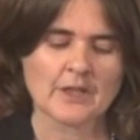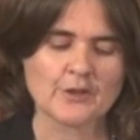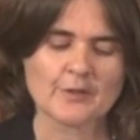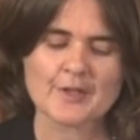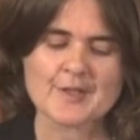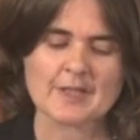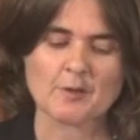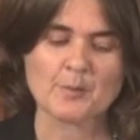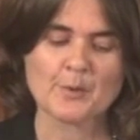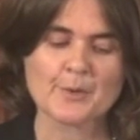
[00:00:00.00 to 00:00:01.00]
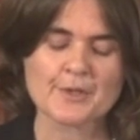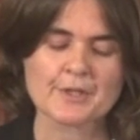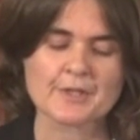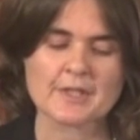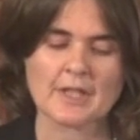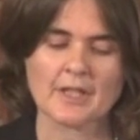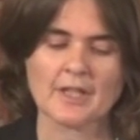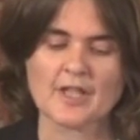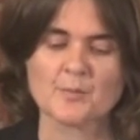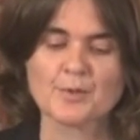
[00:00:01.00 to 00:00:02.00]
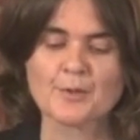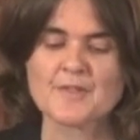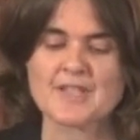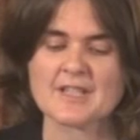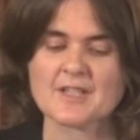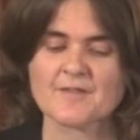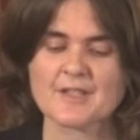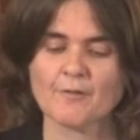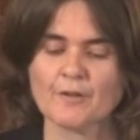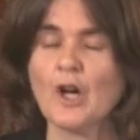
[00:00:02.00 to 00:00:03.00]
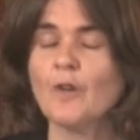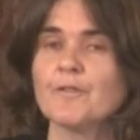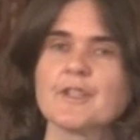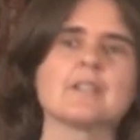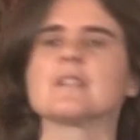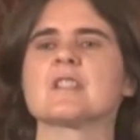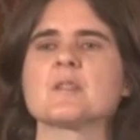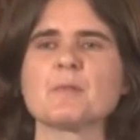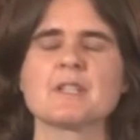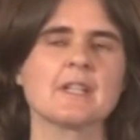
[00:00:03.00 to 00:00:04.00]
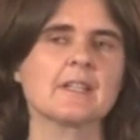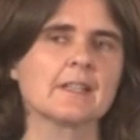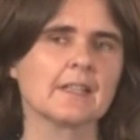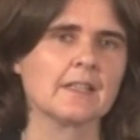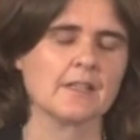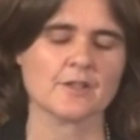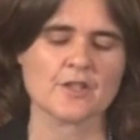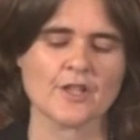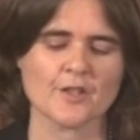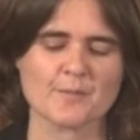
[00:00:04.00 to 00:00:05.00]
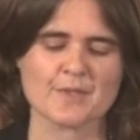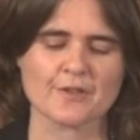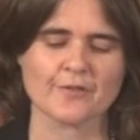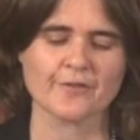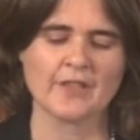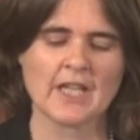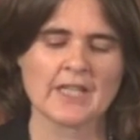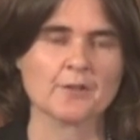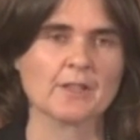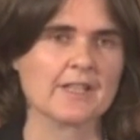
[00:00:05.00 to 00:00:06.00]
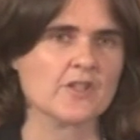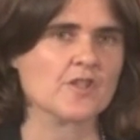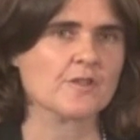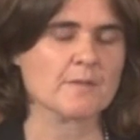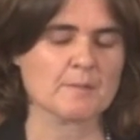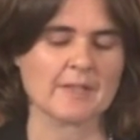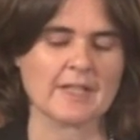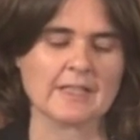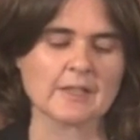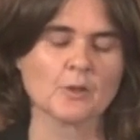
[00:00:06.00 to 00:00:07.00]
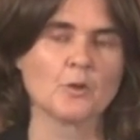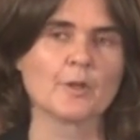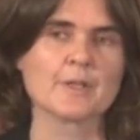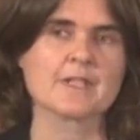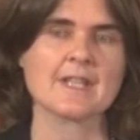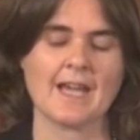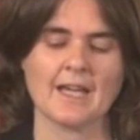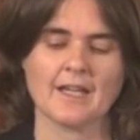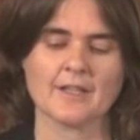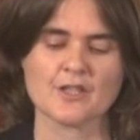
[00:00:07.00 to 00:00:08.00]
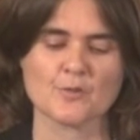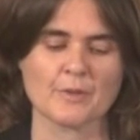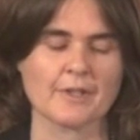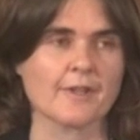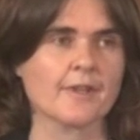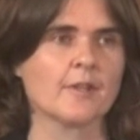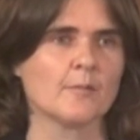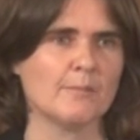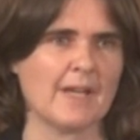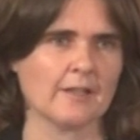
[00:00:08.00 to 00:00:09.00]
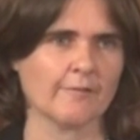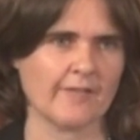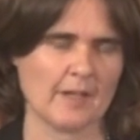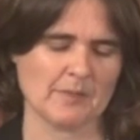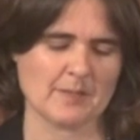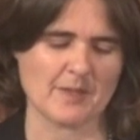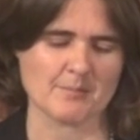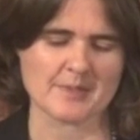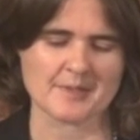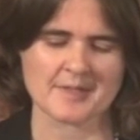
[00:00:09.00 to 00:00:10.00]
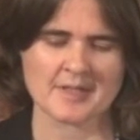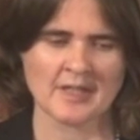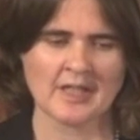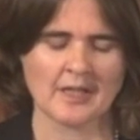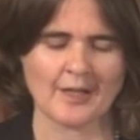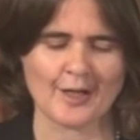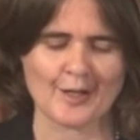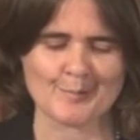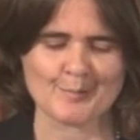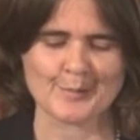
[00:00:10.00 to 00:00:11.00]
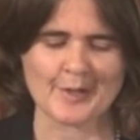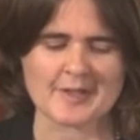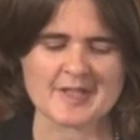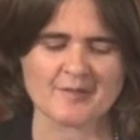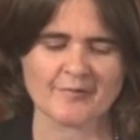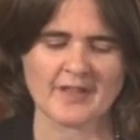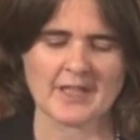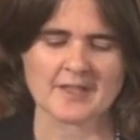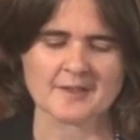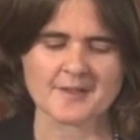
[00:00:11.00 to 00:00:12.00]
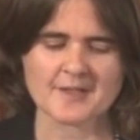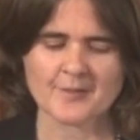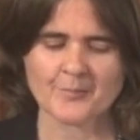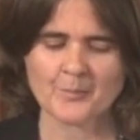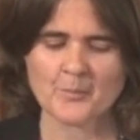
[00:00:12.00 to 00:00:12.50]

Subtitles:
universally reported an improved sense of self-confidence, particularly in terms of their relationships with their in-laws and with male family members, brothers and fathers.